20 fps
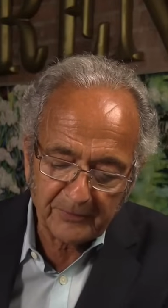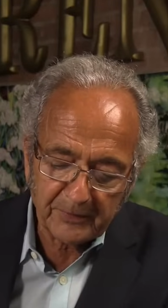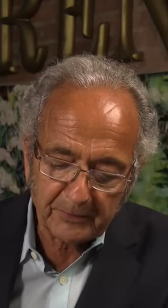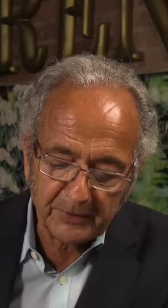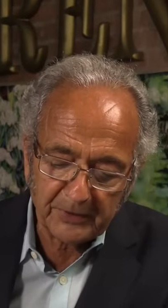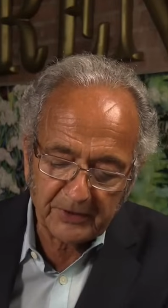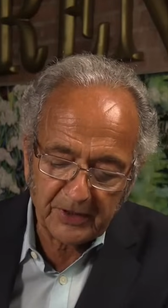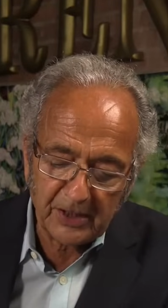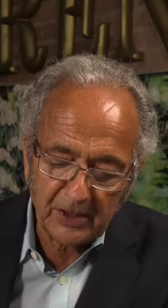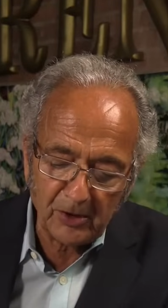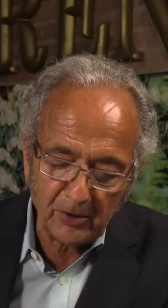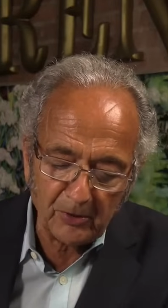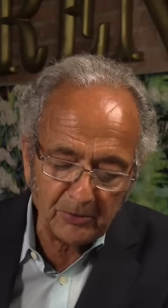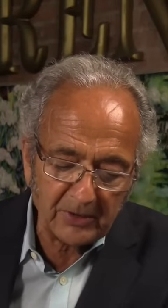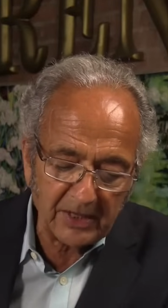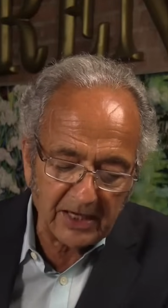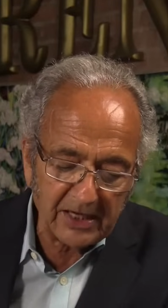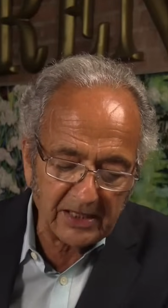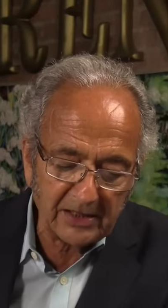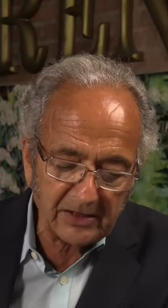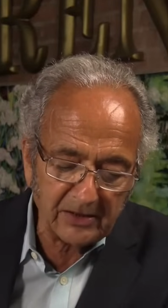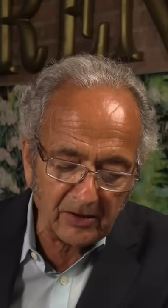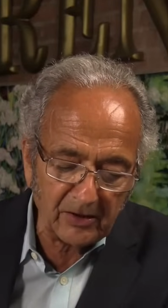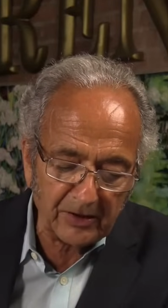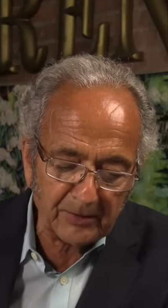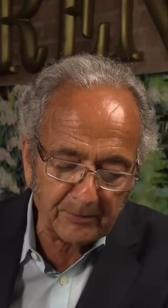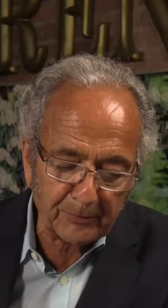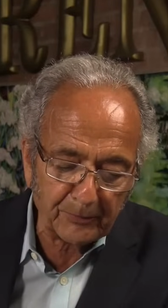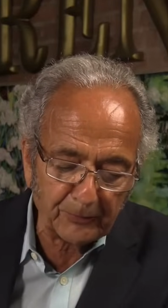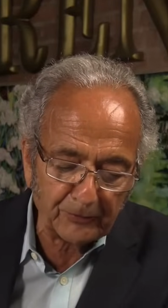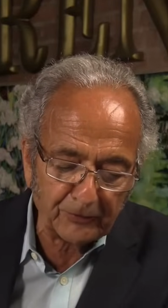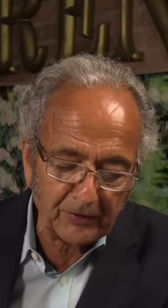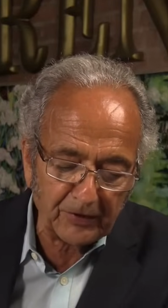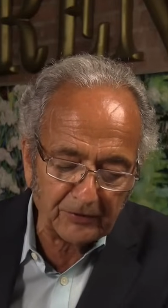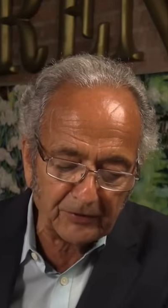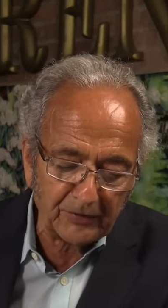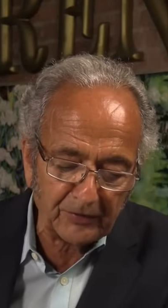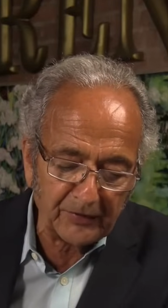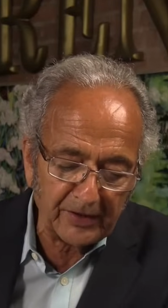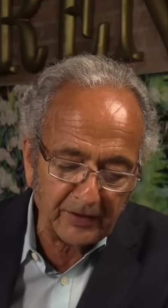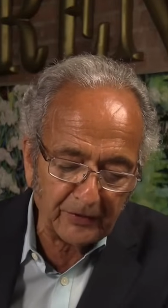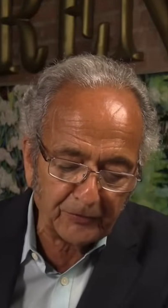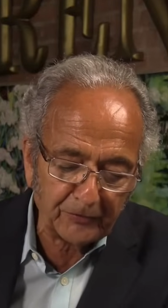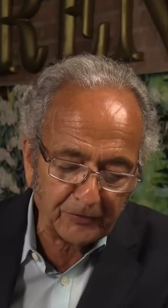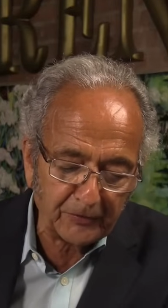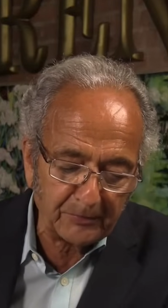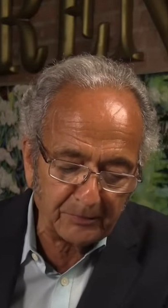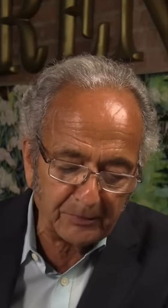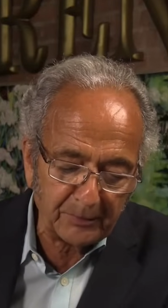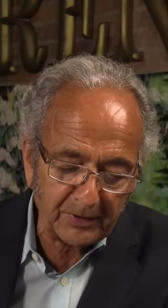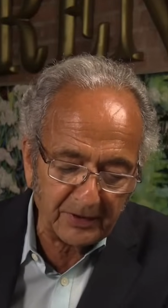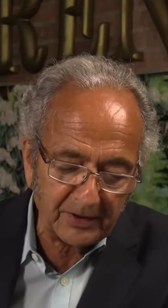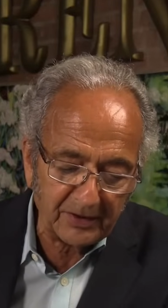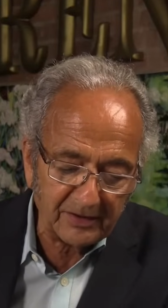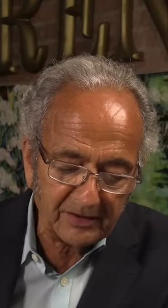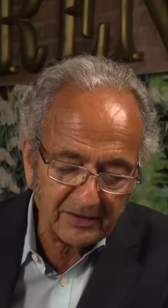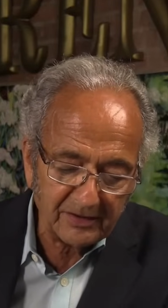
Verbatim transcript: but they own 89% of the S&P.